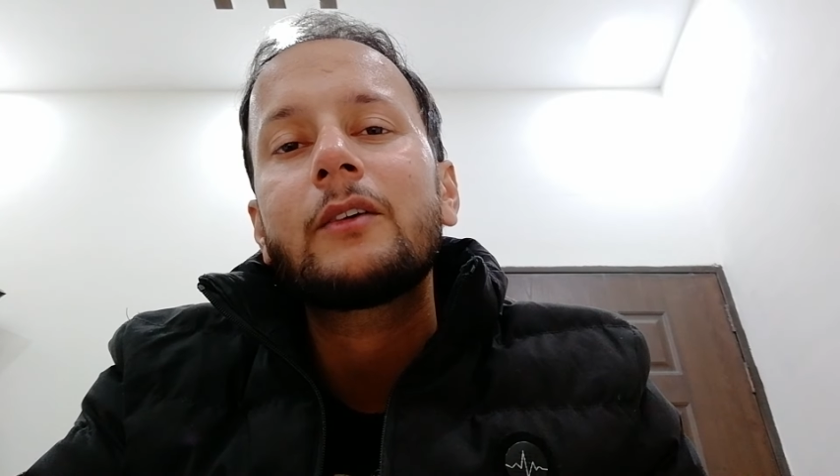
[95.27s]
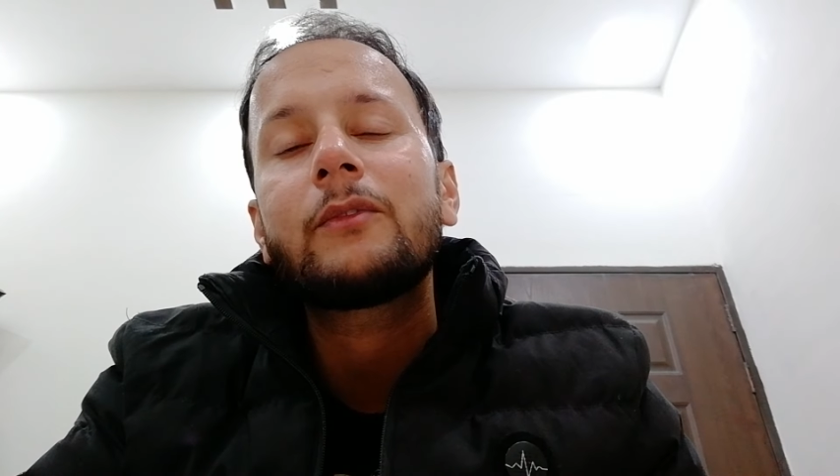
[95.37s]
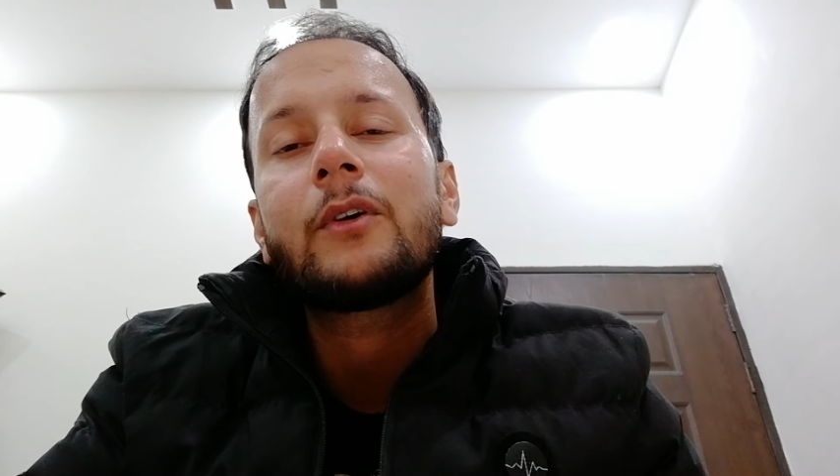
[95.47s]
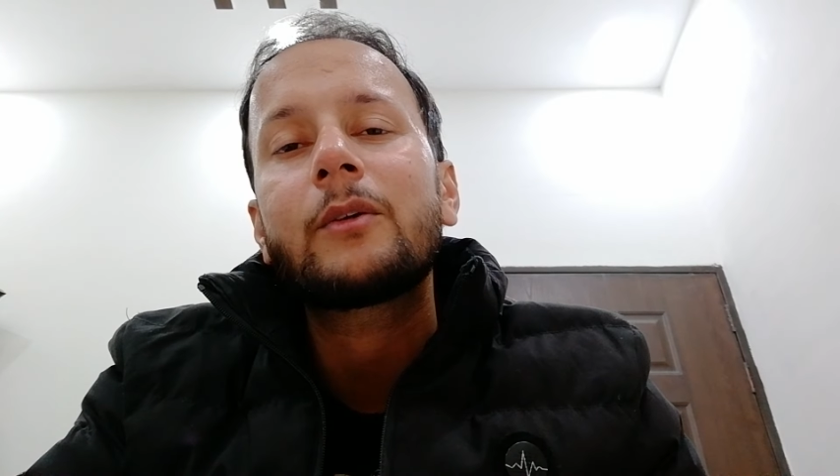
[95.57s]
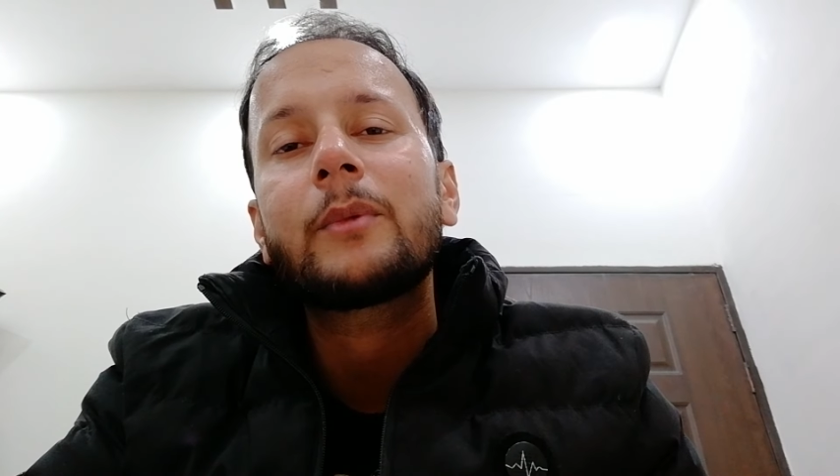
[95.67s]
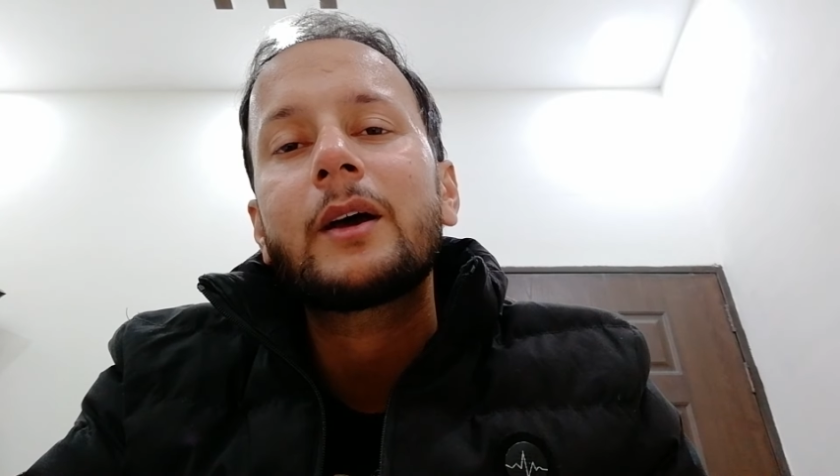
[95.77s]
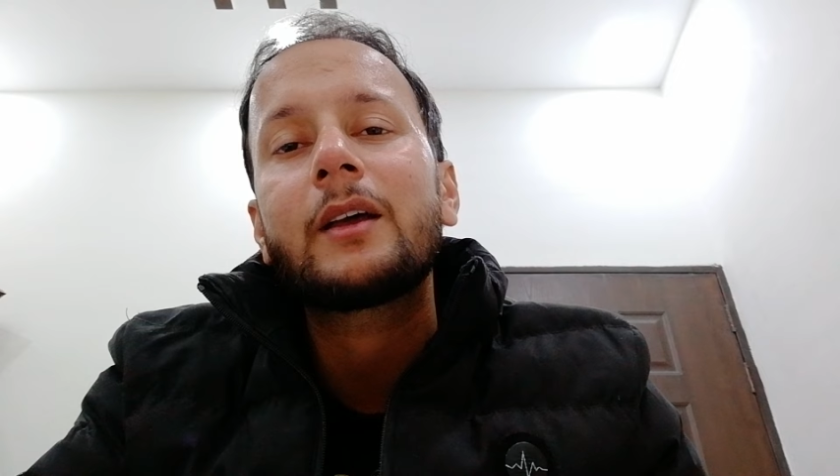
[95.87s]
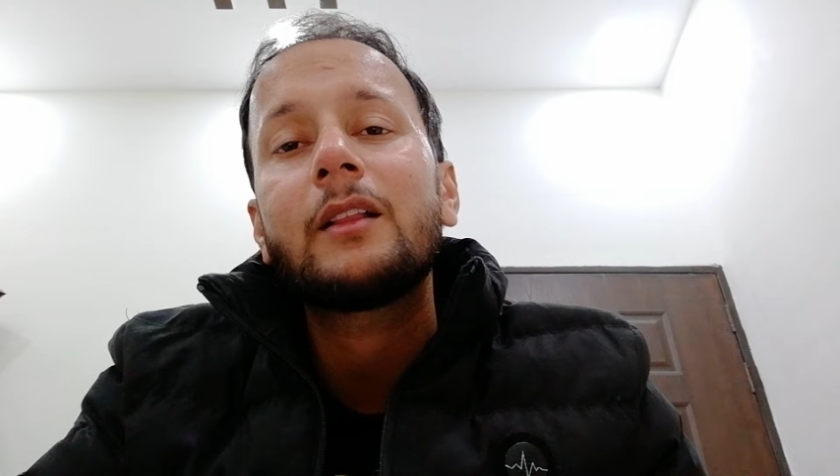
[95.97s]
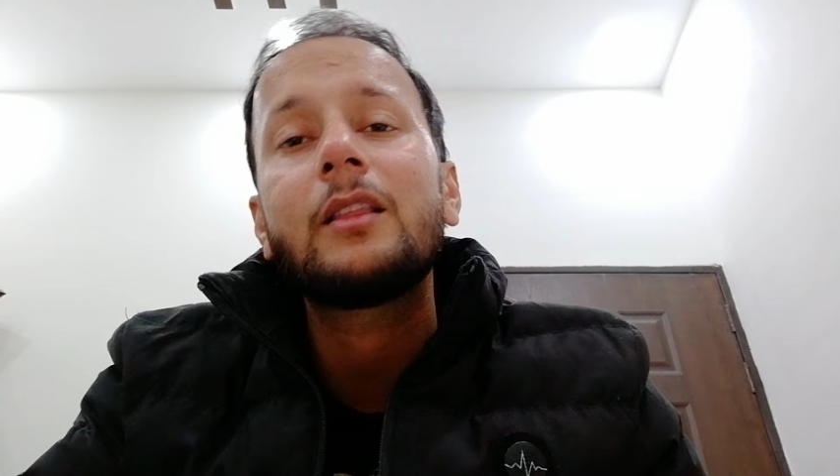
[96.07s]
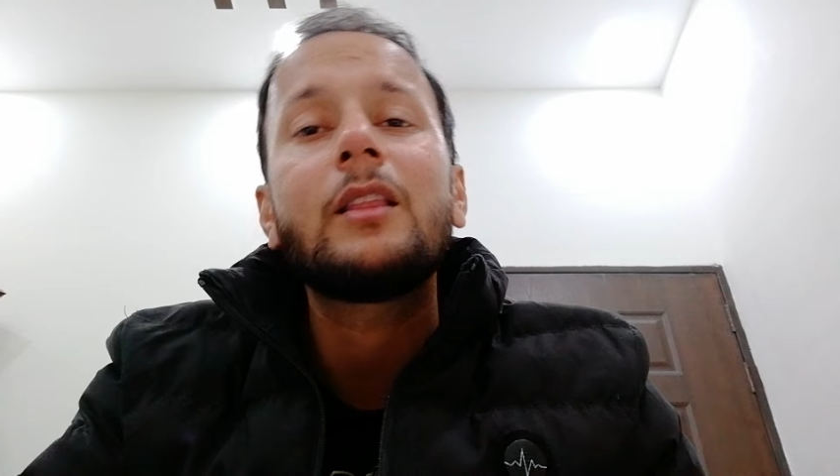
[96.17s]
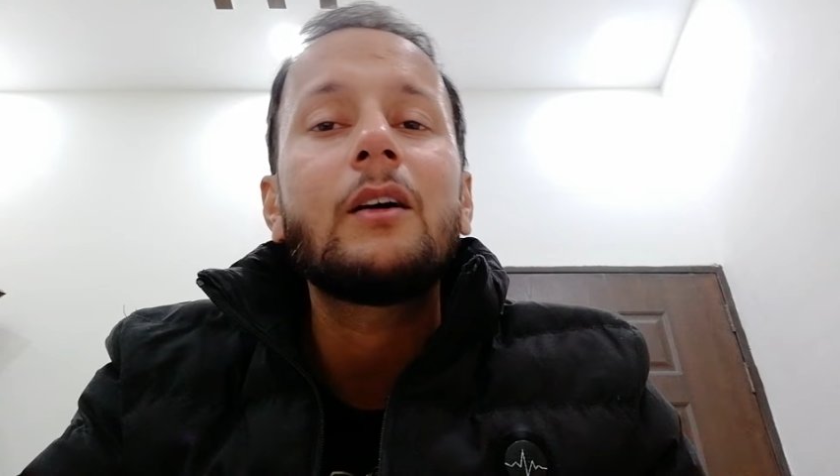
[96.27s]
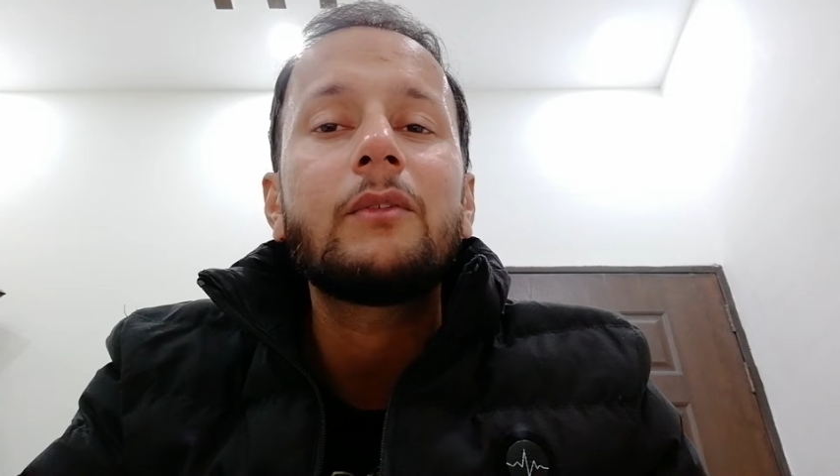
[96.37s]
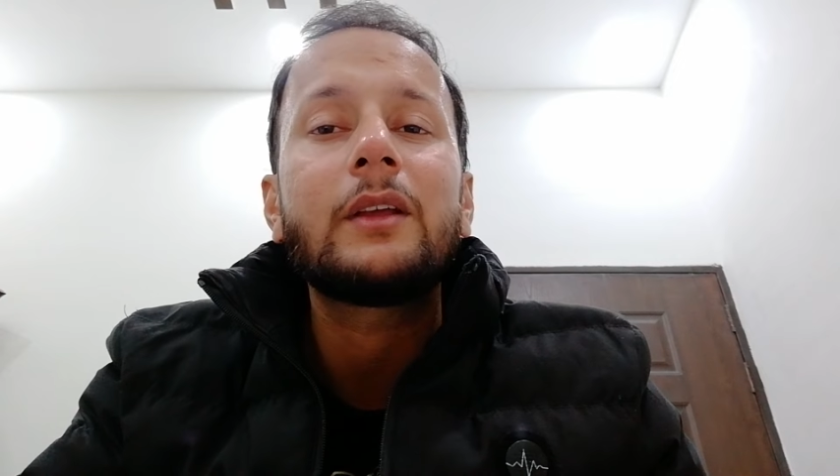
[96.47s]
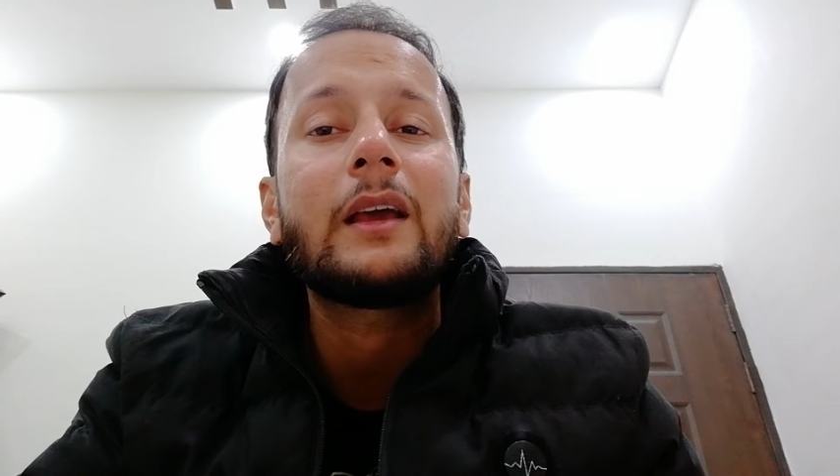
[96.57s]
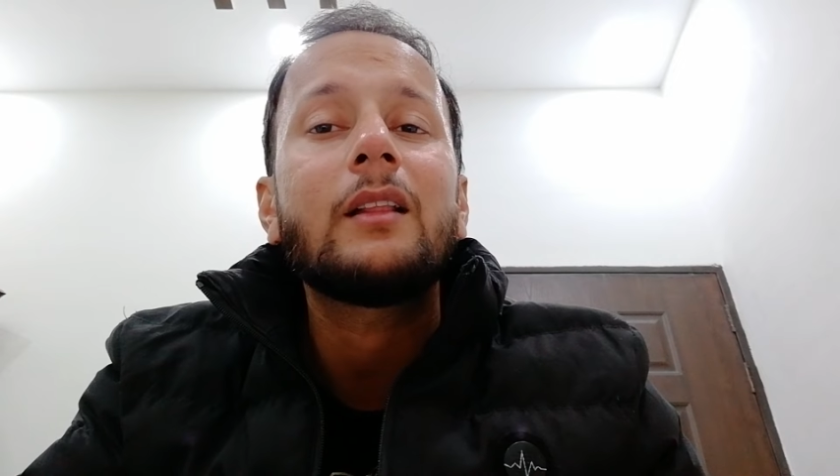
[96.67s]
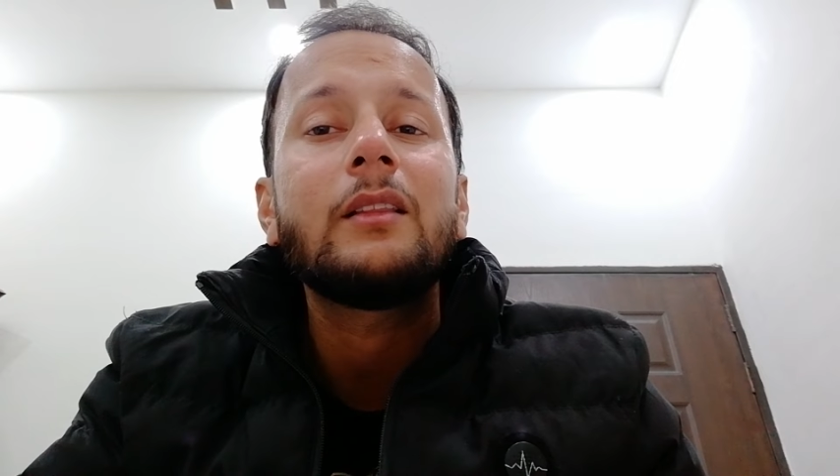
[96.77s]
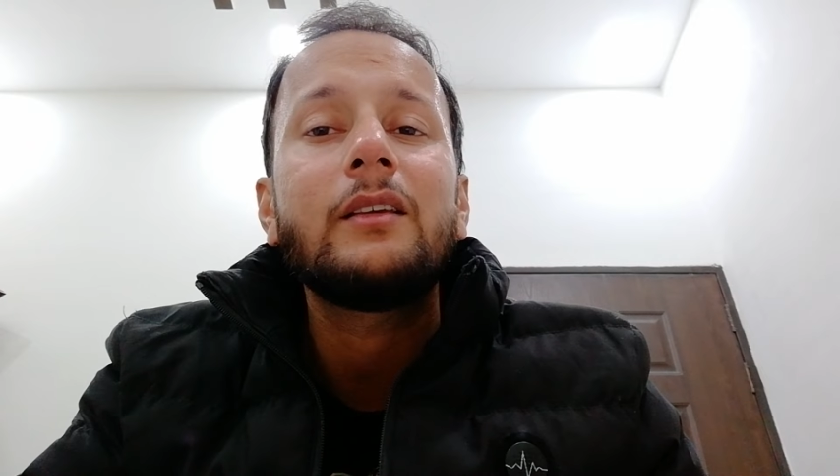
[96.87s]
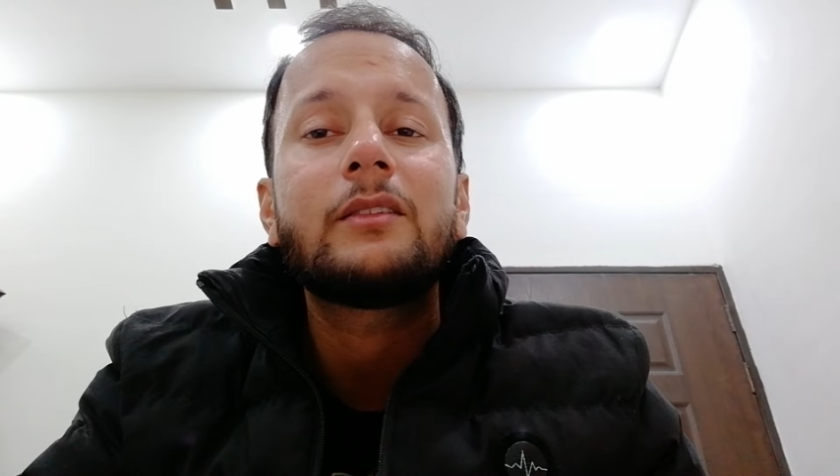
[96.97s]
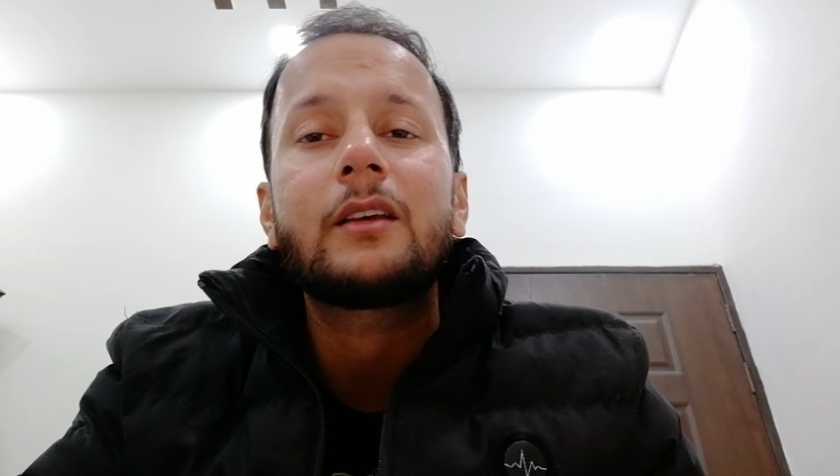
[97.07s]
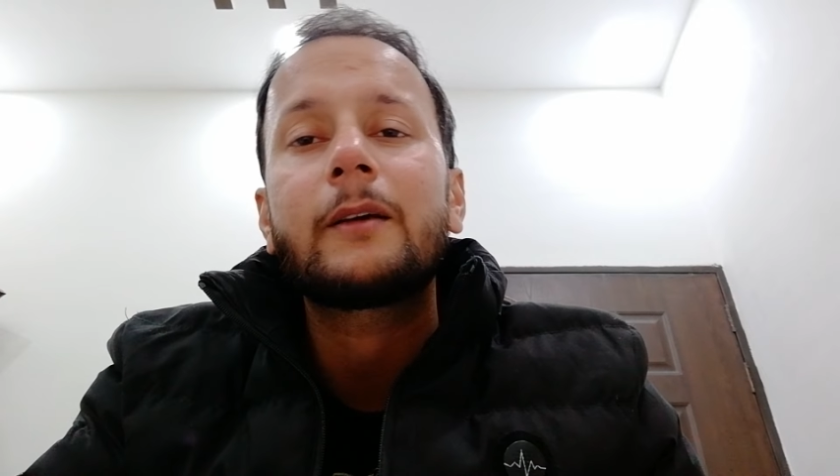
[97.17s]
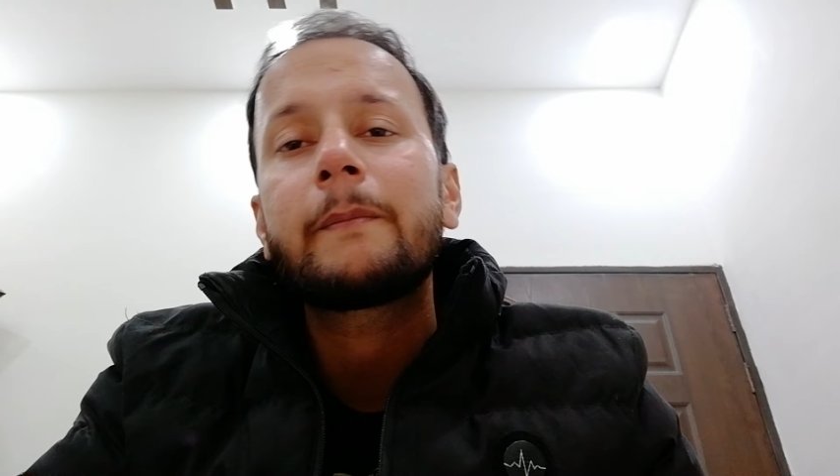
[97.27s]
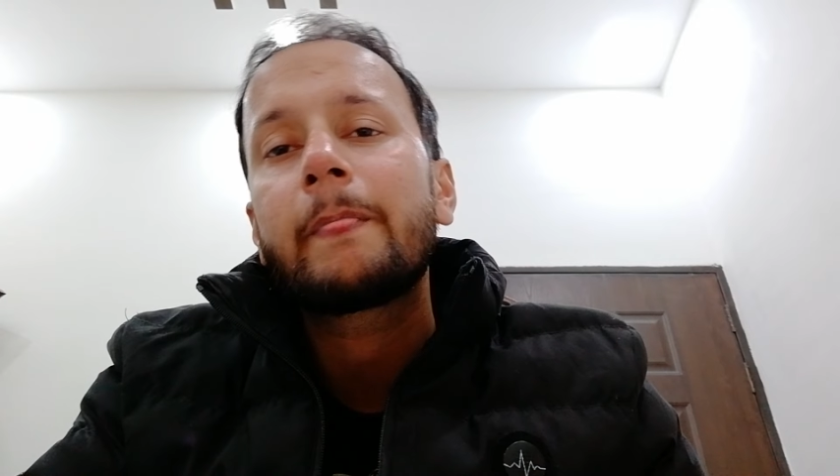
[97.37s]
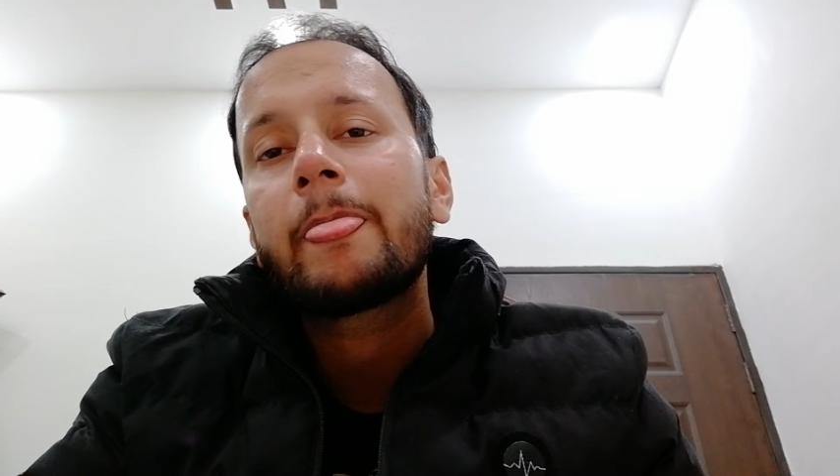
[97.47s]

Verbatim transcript: for my lovely Alizée